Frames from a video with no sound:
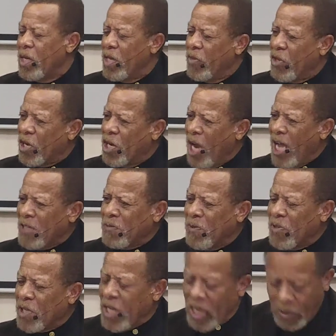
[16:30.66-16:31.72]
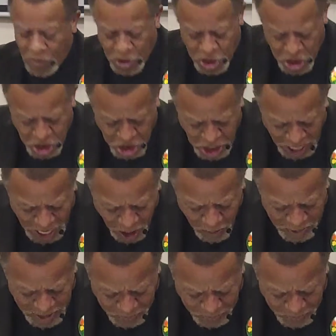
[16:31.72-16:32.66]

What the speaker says: The gospel of the kingdom shall be